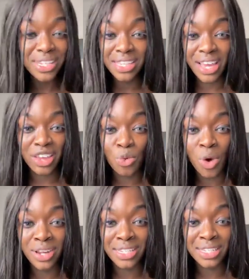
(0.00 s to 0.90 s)
What is it that you
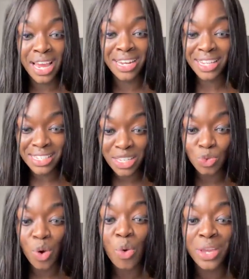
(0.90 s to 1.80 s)
want instead? This
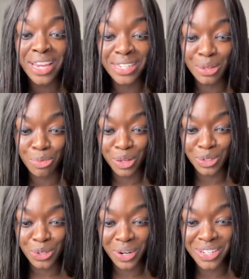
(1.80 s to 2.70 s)
is what we get to
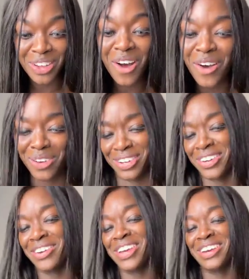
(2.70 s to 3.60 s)
build towards. Oh,
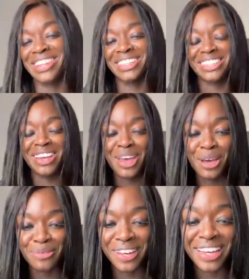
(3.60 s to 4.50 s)
girl, you're at the
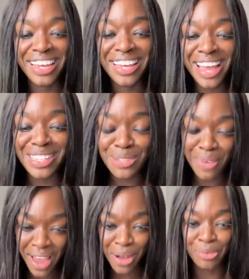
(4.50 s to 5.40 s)
gym. Yes,
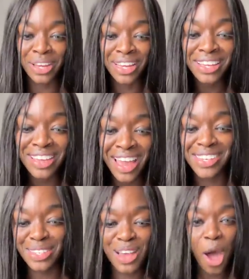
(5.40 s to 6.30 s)
ma'am.
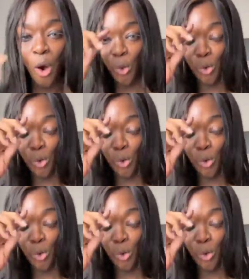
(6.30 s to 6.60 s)
Yes.